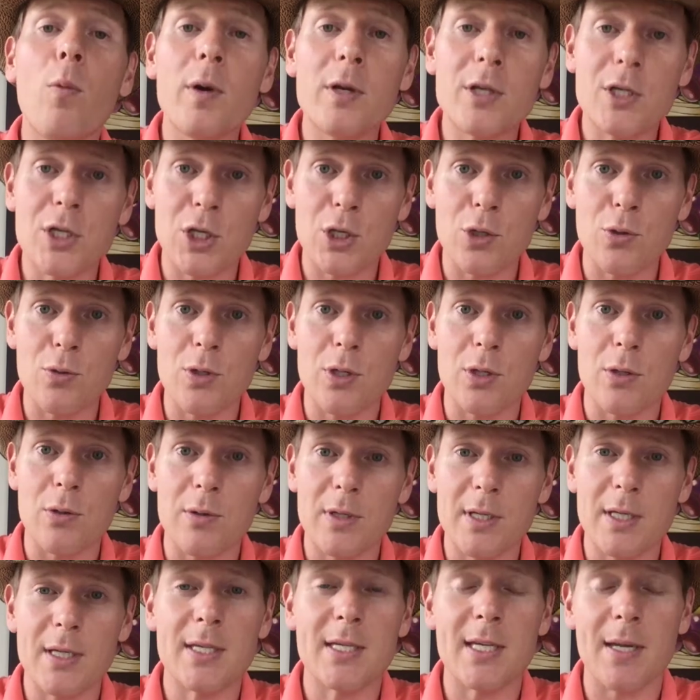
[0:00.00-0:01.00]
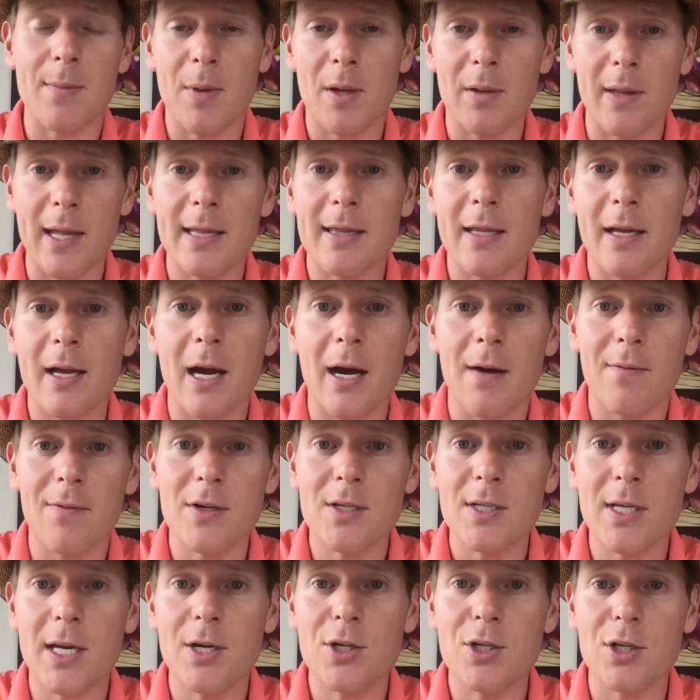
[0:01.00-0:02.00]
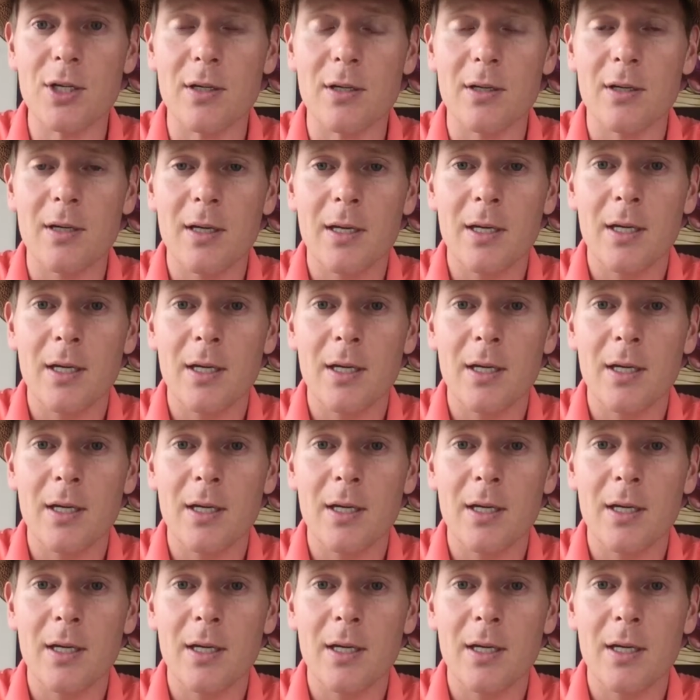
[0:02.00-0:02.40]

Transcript: would you do to stimulate the conversation?